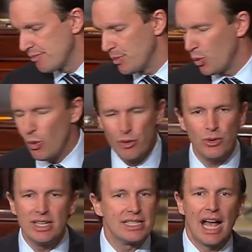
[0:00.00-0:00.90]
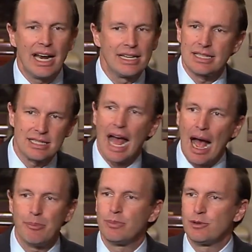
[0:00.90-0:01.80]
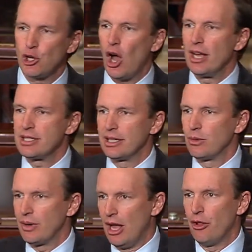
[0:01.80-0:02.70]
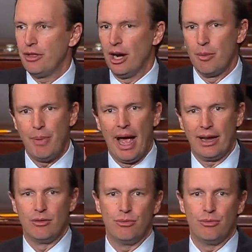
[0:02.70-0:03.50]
But what if we decided to stop tossing health care back and